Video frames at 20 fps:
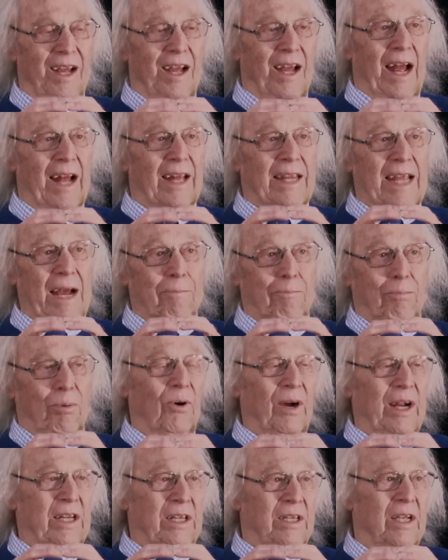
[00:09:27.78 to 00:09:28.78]
At that
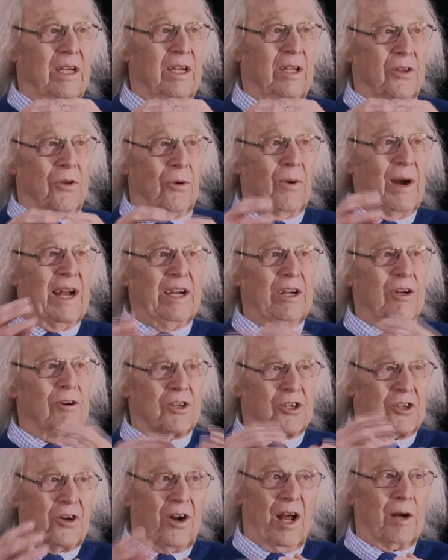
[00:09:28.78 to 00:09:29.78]
point, the radio
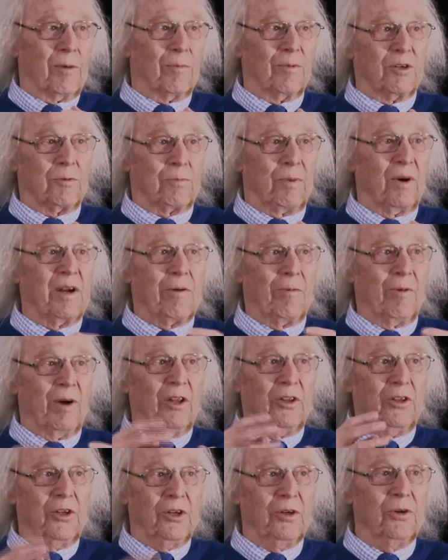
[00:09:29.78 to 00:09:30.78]
astronomers pretty
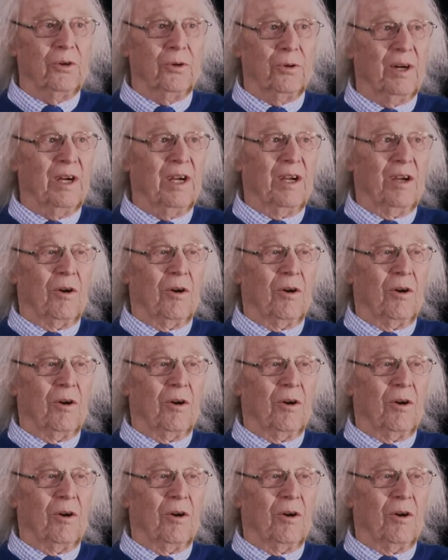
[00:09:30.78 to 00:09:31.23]
well knew